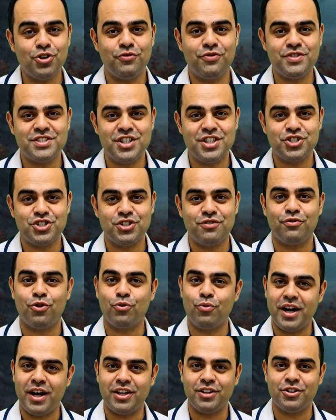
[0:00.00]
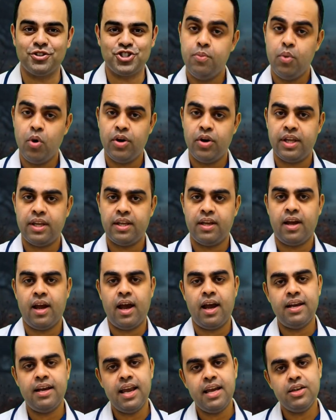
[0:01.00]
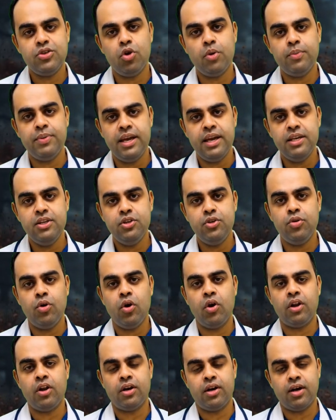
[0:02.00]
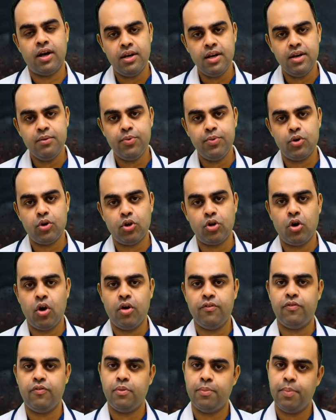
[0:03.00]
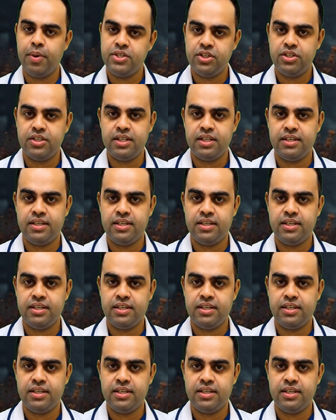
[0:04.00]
You can start changing that today. In this video, I'll show